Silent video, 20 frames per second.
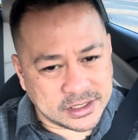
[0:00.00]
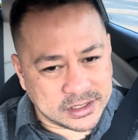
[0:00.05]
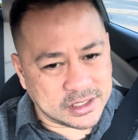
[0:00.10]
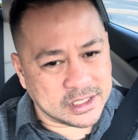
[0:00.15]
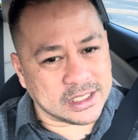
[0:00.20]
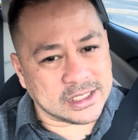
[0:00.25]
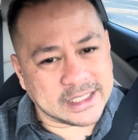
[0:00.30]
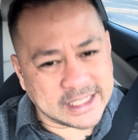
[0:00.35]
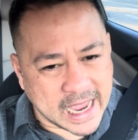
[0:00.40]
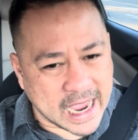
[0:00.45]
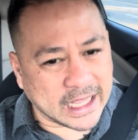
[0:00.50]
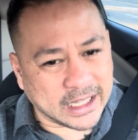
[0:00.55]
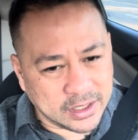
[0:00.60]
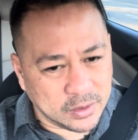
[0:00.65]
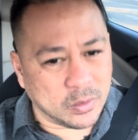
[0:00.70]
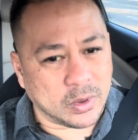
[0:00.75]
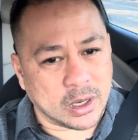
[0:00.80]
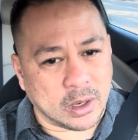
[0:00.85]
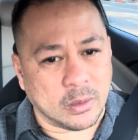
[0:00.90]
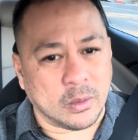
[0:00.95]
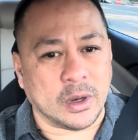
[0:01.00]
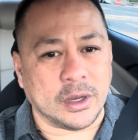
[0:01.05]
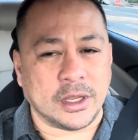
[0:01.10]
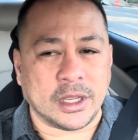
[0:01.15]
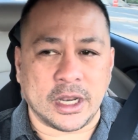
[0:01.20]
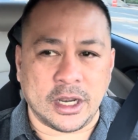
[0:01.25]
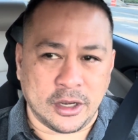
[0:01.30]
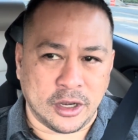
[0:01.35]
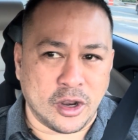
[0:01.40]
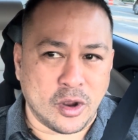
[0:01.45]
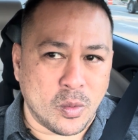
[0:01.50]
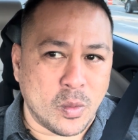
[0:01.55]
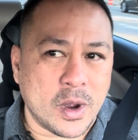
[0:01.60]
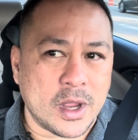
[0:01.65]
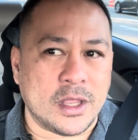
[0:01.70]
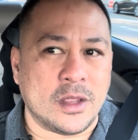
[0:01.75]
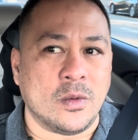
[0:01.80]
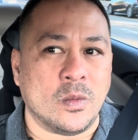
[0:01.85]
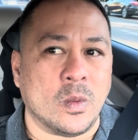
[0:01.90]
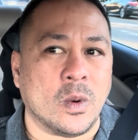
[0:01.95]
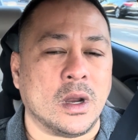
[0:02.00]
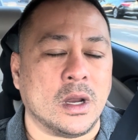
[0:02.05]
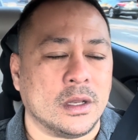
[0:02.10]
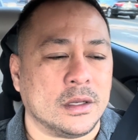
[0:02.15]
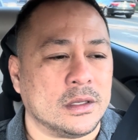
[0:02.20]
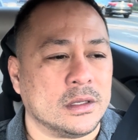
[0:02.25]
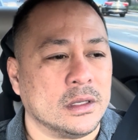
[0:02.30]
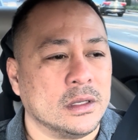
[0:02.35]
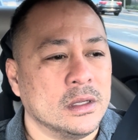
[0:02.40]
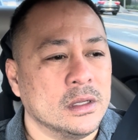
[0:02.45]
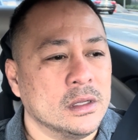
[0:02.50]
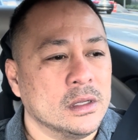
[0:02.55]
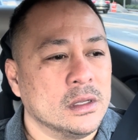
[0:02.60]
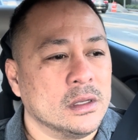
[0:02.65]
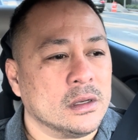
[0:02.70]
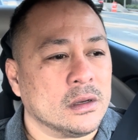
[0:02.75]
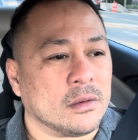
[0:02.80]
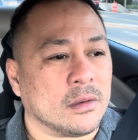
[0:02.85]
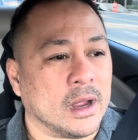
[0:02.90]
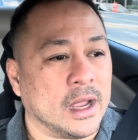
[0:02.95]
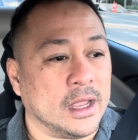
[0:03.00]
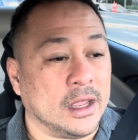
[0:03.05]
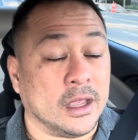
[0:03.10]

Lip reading: It's exactly what I want. You got to know what you want, right?